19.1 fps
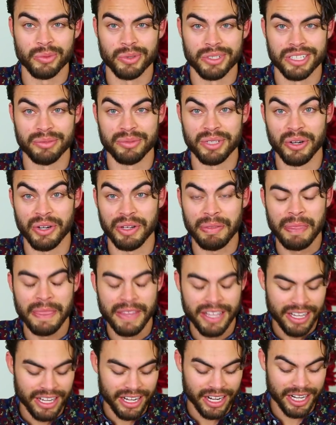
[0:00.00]
we'll keep going.
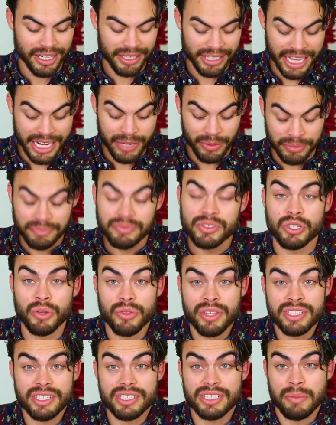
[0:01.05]
Uh, anyway, so
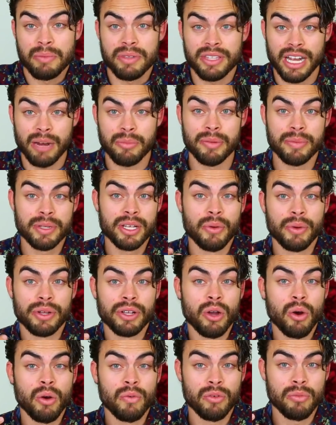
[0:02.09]
this is something that I'm going to be
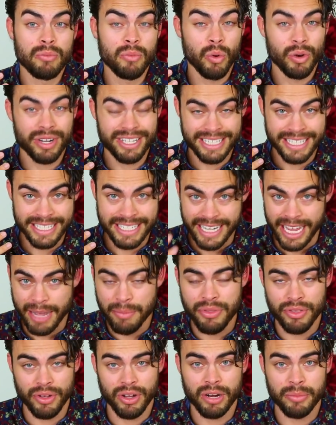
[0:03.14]
going over more in
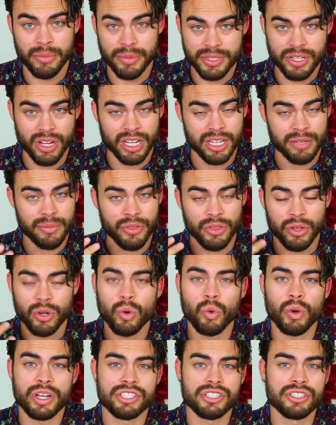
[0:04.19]
depth on. I'm going to be talking about the
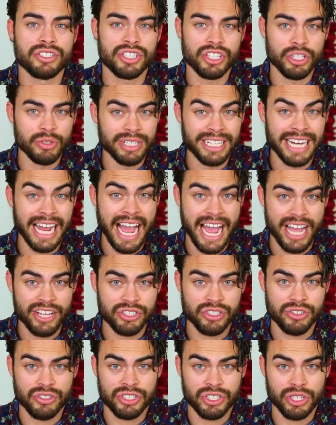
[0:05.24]
questions that you need to
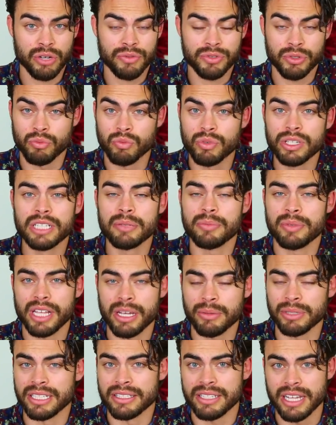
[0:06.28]
ask yourself to really be
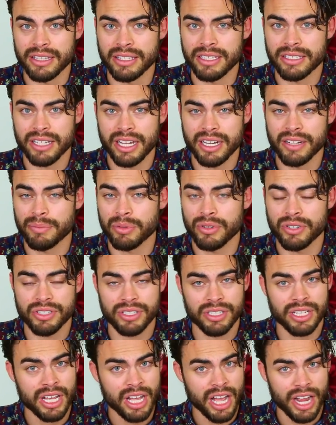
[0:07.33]
able to date this kind of
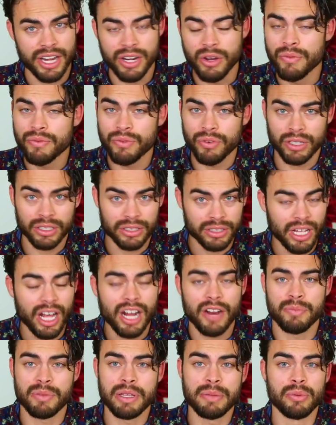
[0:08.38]
person. I know for a
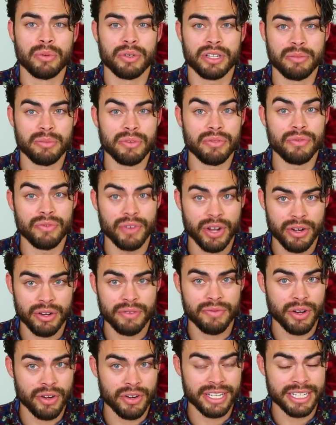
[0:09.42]
lot of people it can be very,
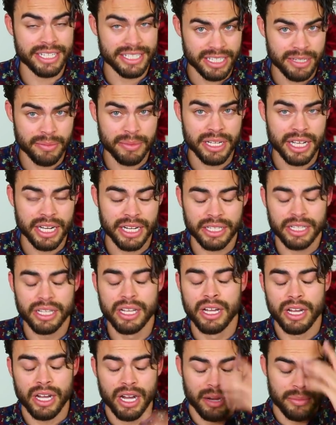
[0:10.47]
very intimidating,
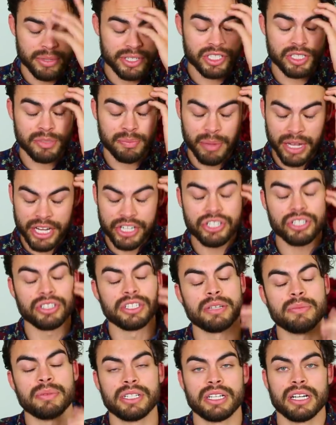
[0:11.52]
um,
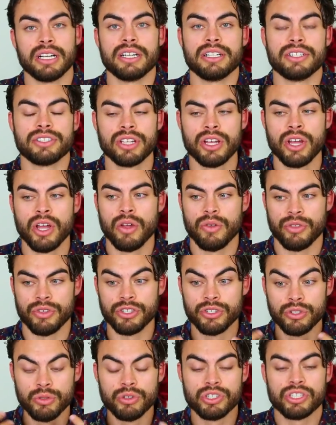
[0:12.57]
especially because
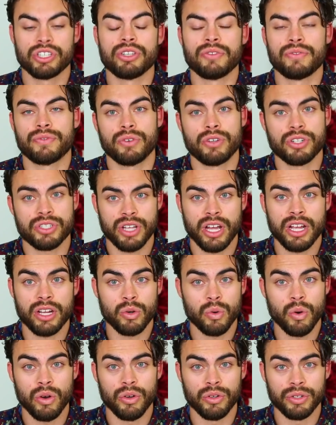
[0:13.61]
usually the first high
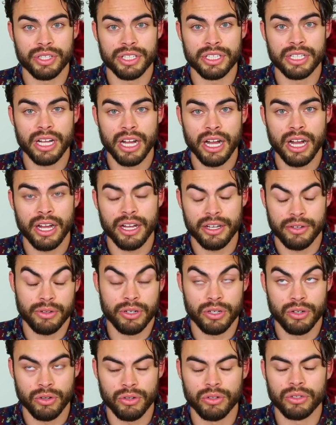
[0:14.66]
quality guy,
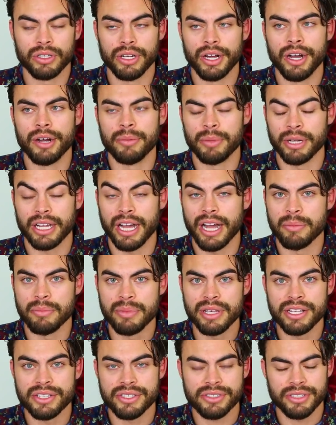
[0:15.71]
girl um, a guy
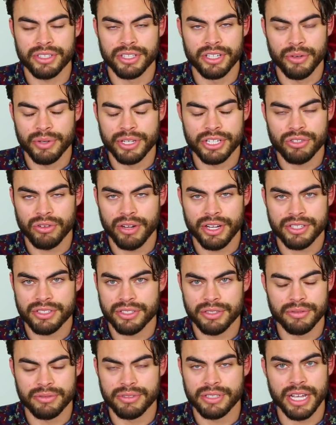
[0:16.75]
meets, you know, he tries
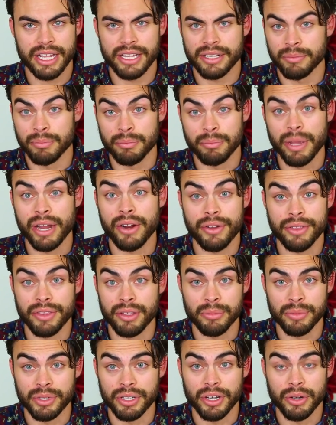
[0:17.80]
to date and marry
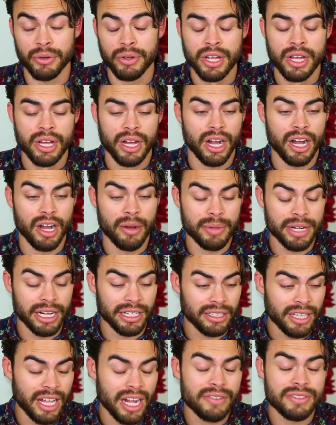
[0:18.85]
them, you know. Um, and a
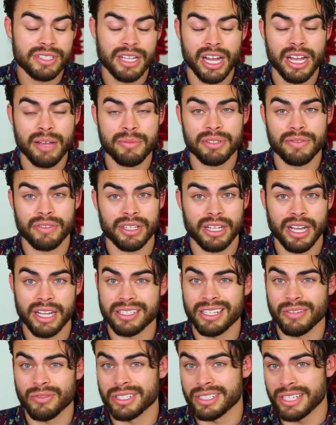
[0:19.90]
lot of times if the
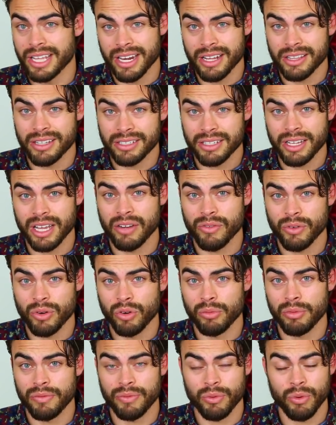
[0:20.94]
guy's never dated this kind of
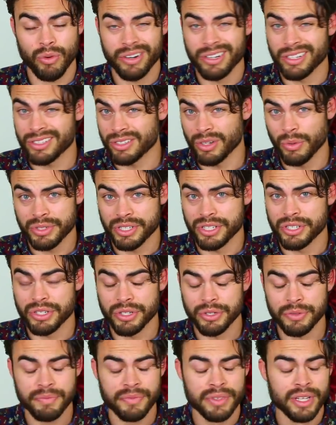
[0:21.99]
girl before, he doesn't know what to
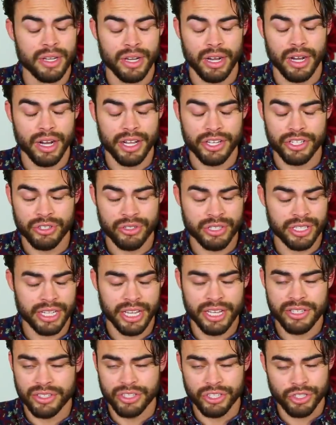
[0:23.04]
do. Uh, it
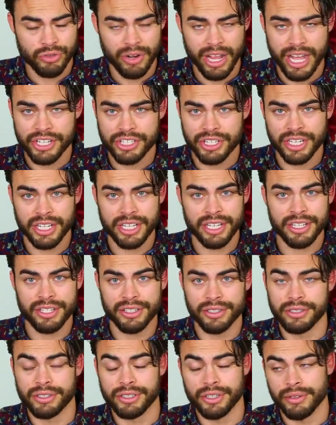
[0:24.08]
usually ends in tragedy,
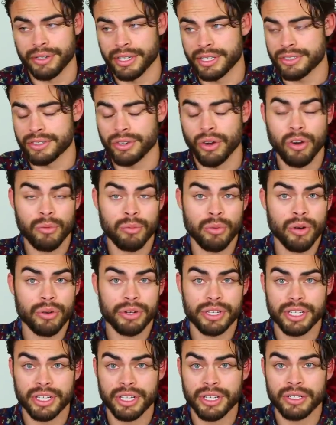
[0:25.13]
you know, gets
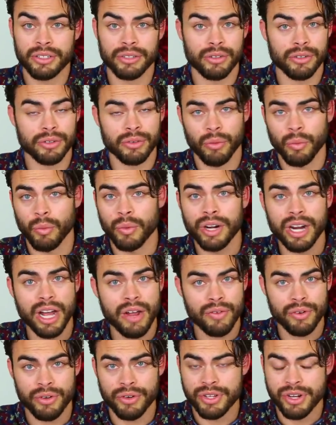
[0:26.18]
heartbroken or, or
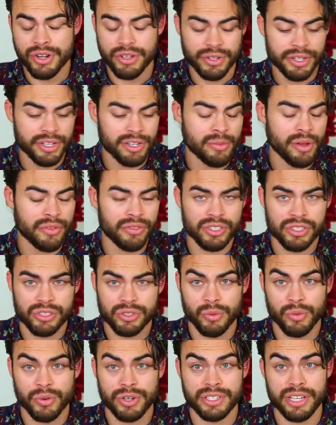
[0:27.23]
whatever. You know, you hear about these
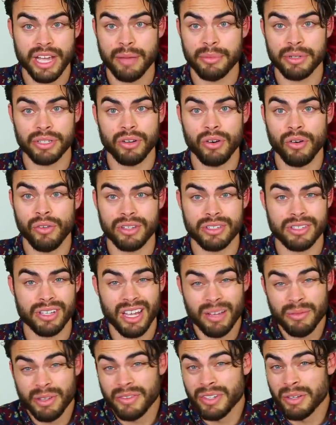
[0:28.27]
stories happening all the
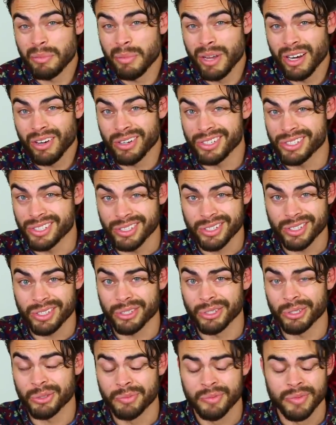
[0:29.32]
time, even in marriage marriages
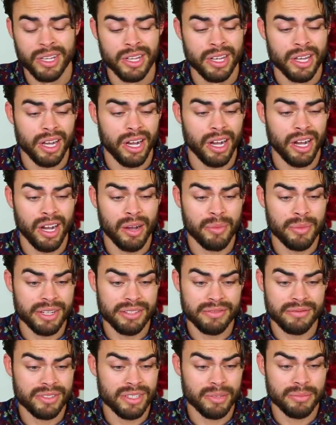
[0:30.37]
too. Um,
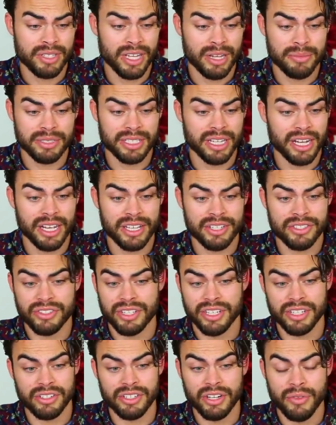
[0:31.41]
and sometimes guys,
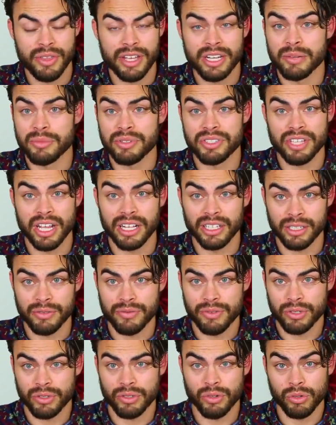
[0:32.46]
they, you know, they end up settling
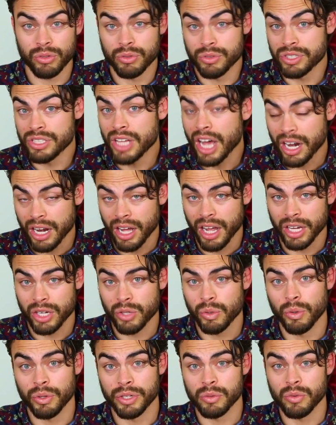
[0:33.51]
for the girl who's not a high
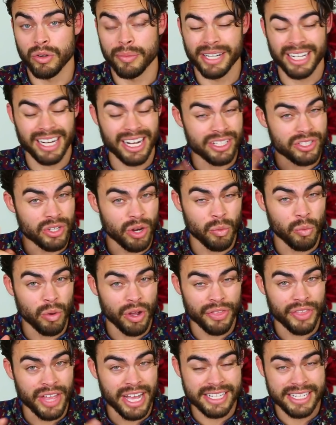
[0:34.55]
quality woman. And I don't
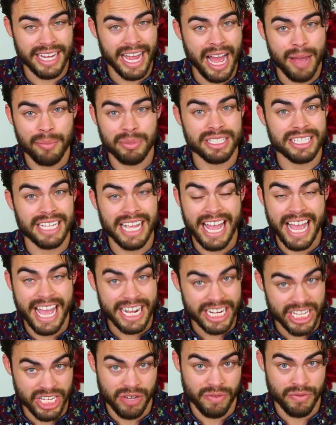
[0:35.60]
want that to happen to
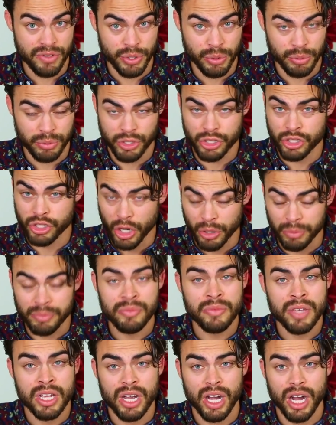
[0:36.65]
any of you. So
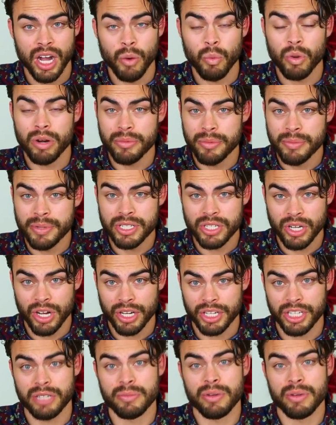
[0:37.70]
uh, what I'm going to be talking